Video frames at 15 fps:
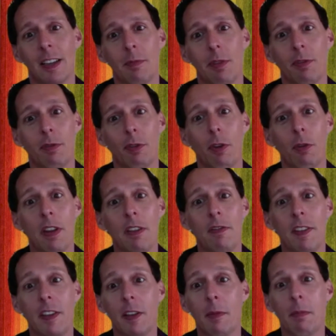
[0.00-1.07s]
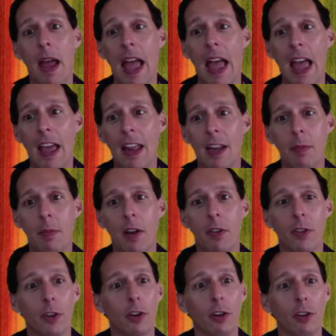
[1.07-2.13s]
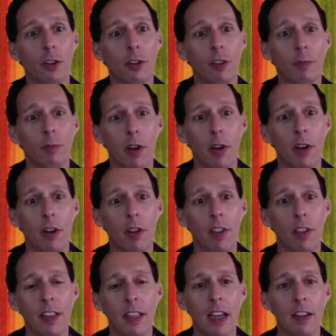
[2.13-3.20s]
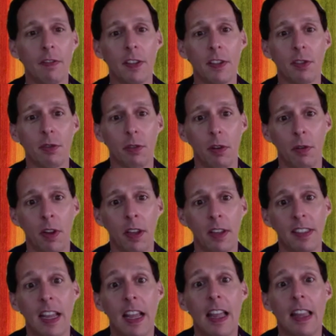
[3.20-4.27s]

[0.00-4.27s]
before we feel bad about the curveball that life has thrown us,